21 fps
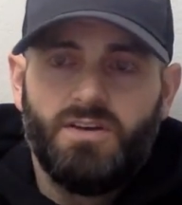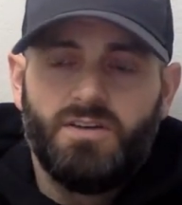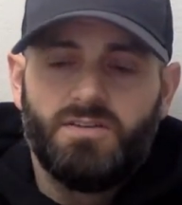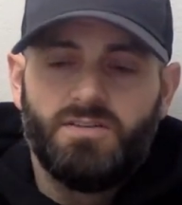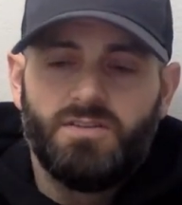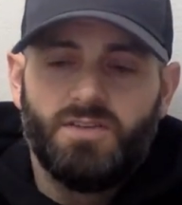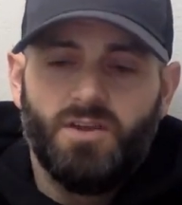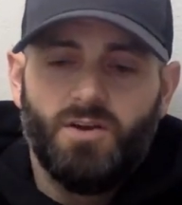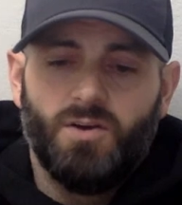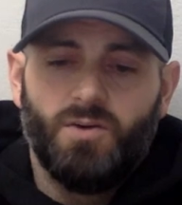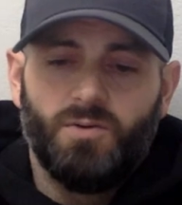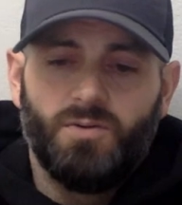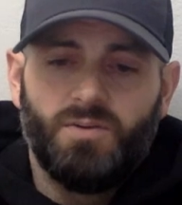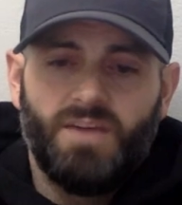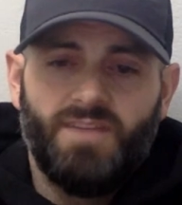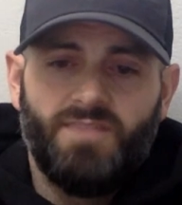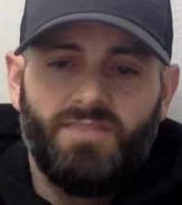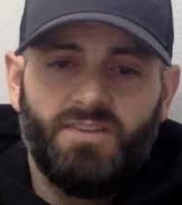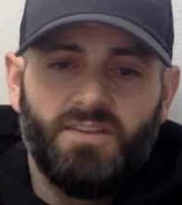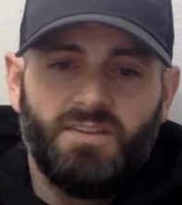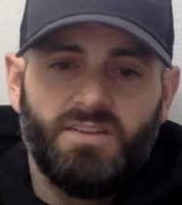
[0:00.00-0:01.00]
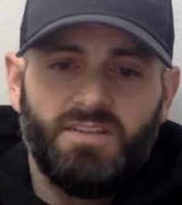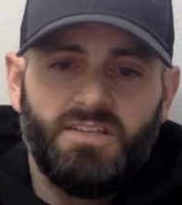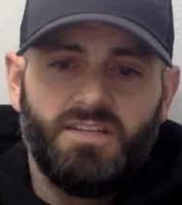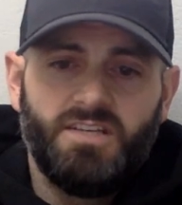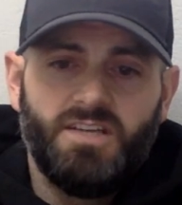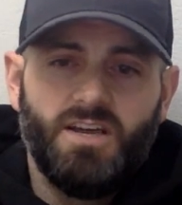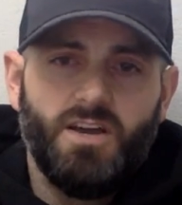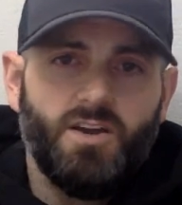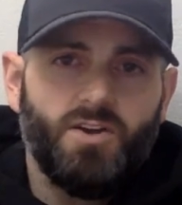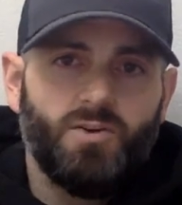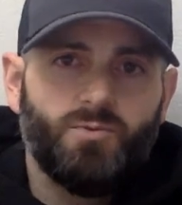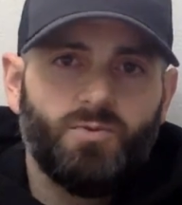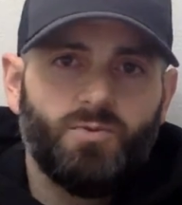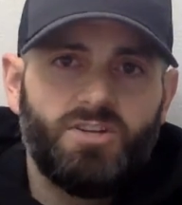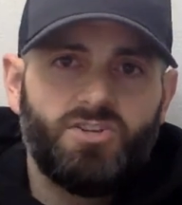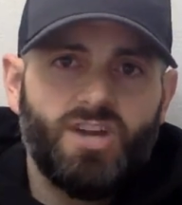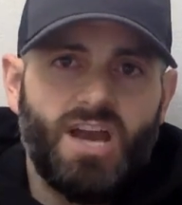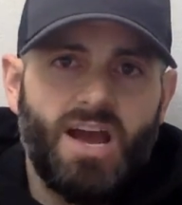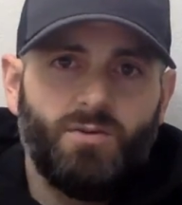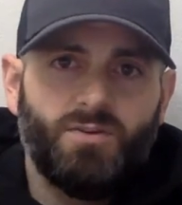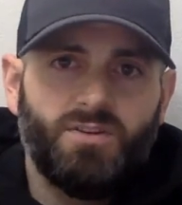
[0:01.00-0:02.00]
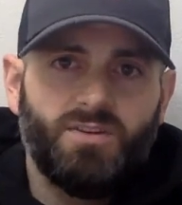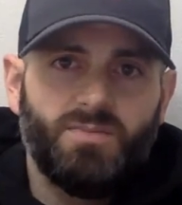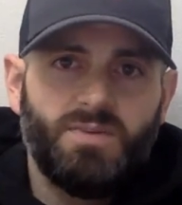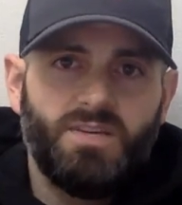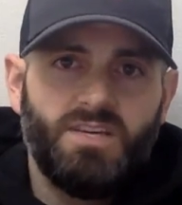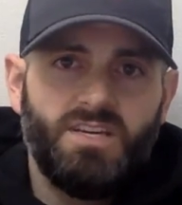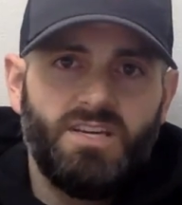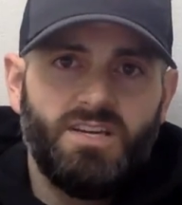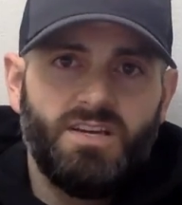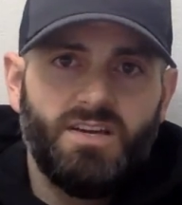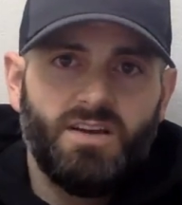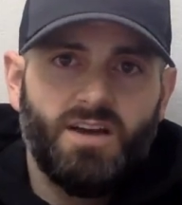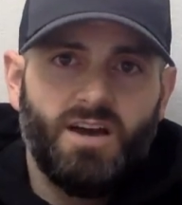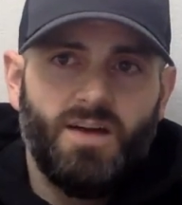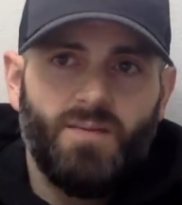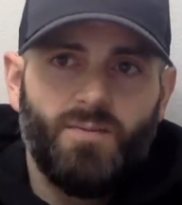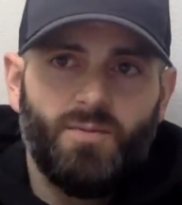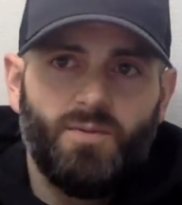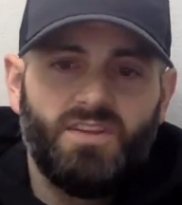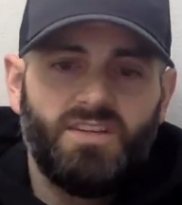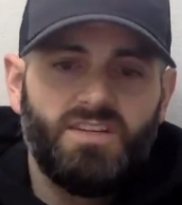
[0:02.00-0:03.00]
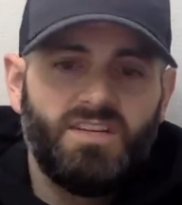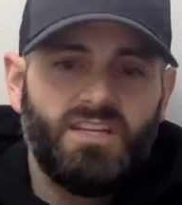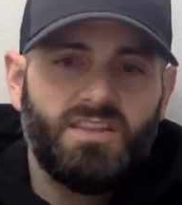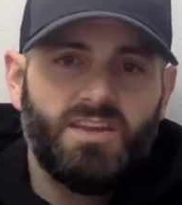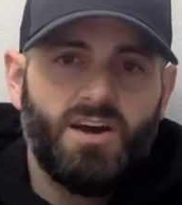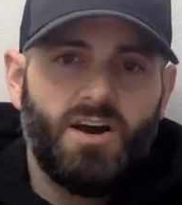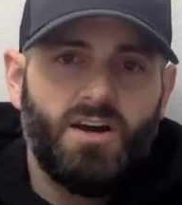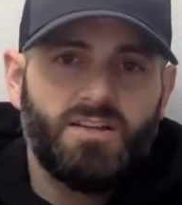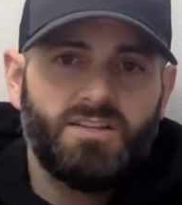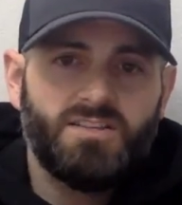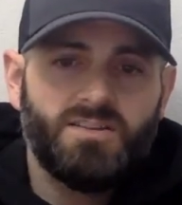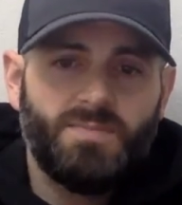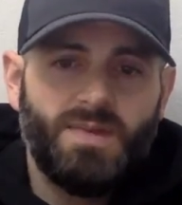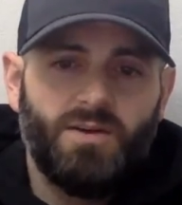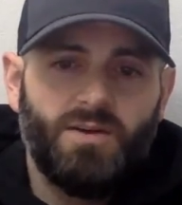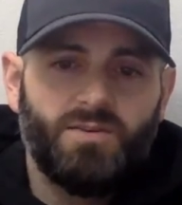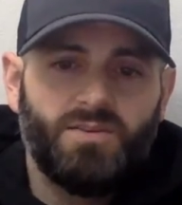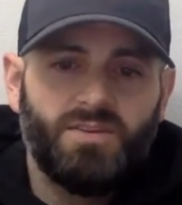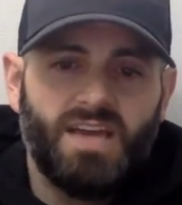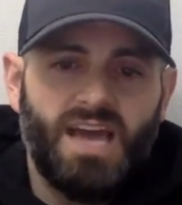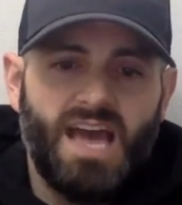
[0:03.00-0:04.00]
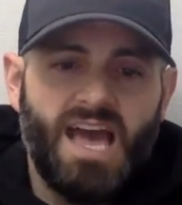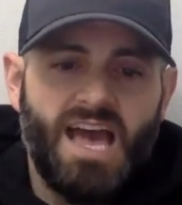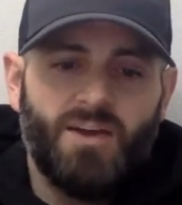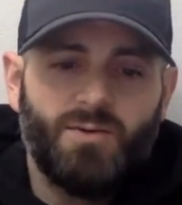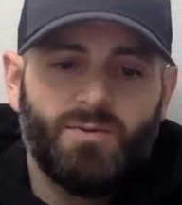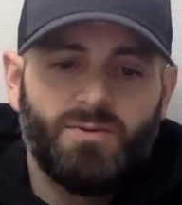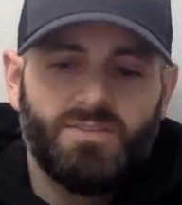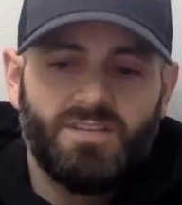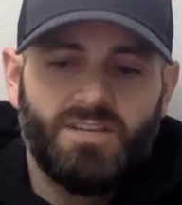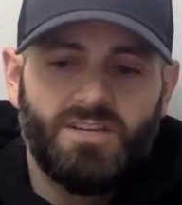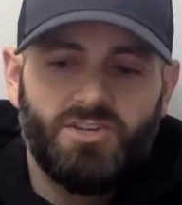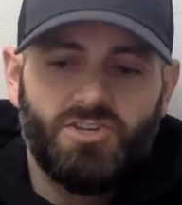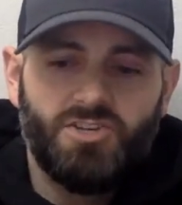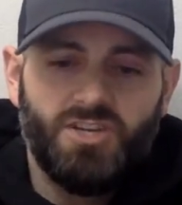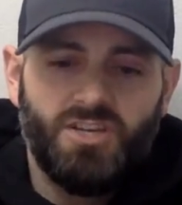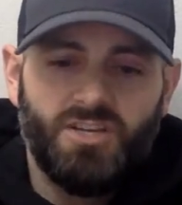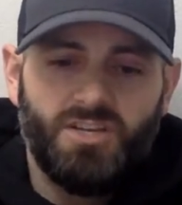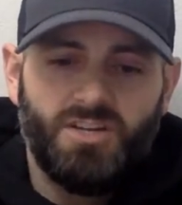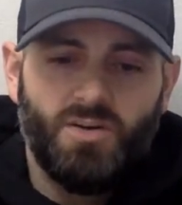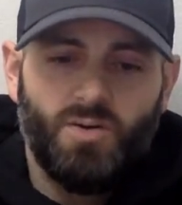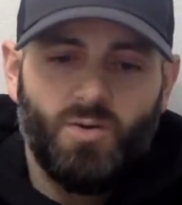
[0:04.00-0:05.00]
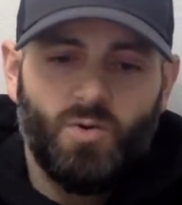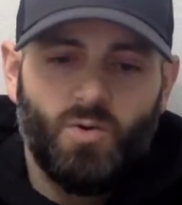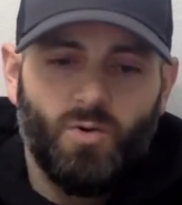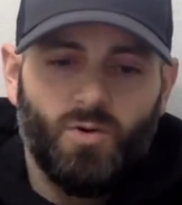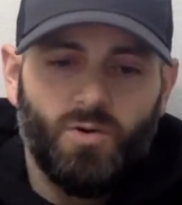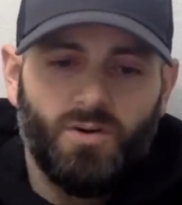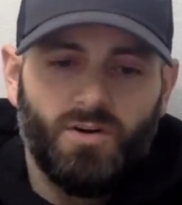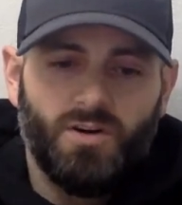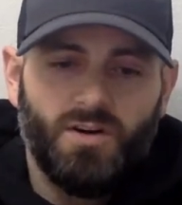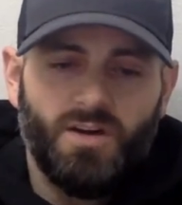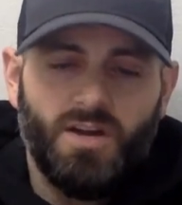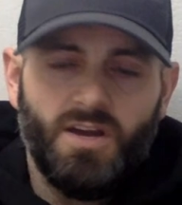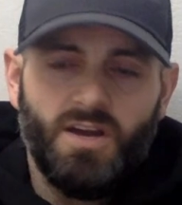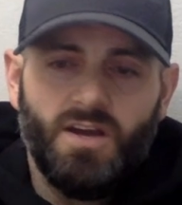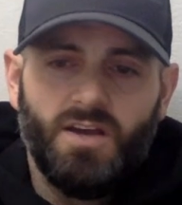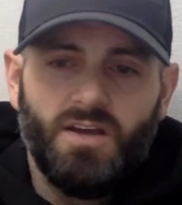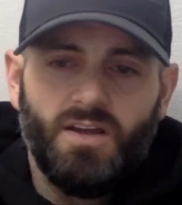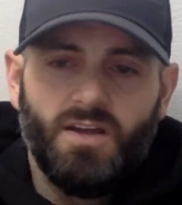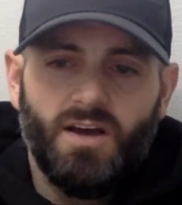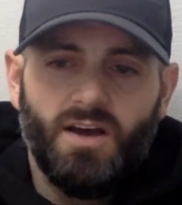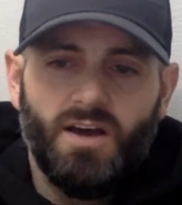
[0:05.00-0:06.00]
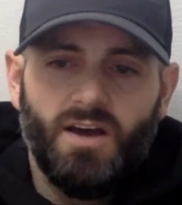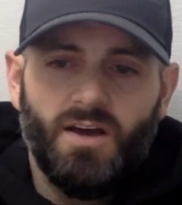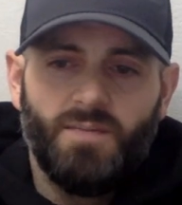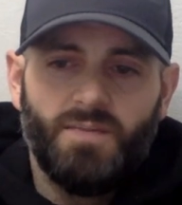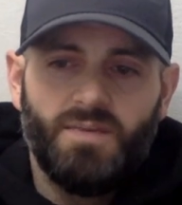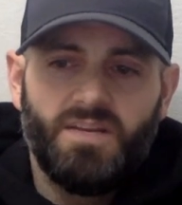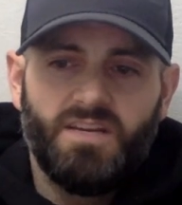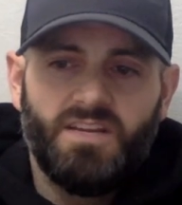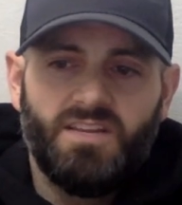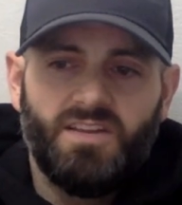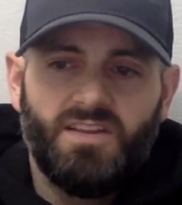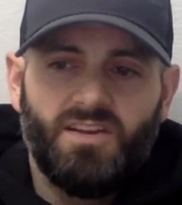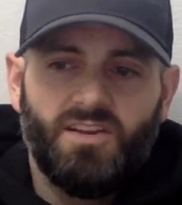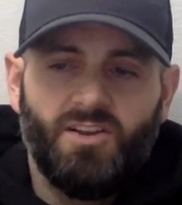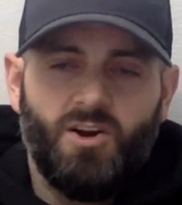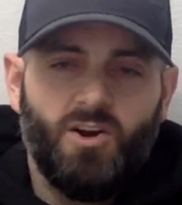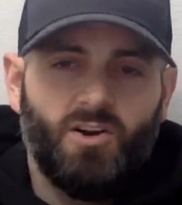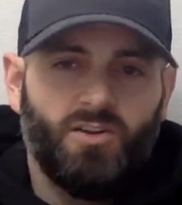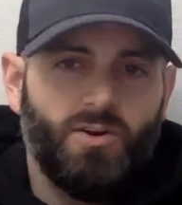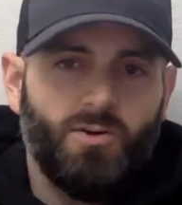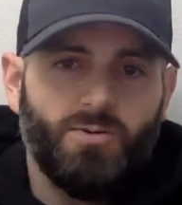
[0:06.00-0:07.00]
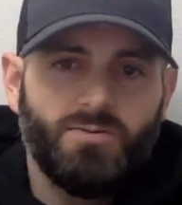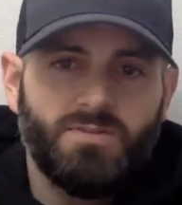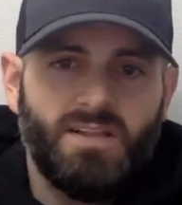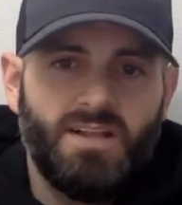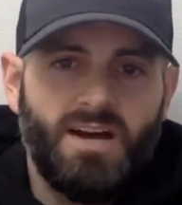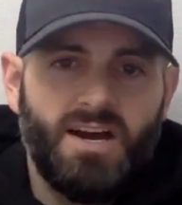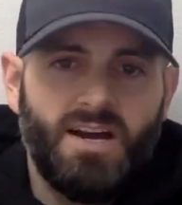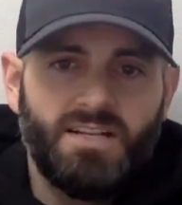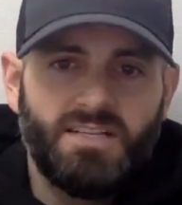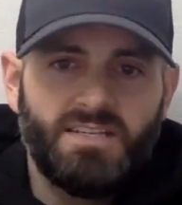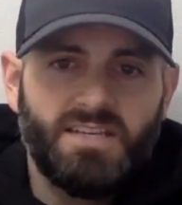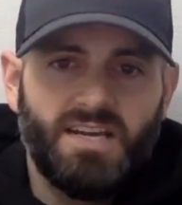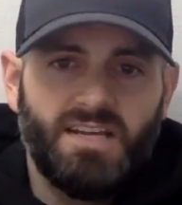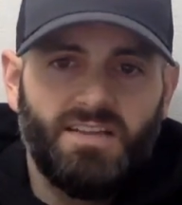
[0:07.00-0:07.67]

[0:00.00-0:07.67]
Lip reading: So definitely reach out to me with any thoughts about the acquisition or anything along those lines.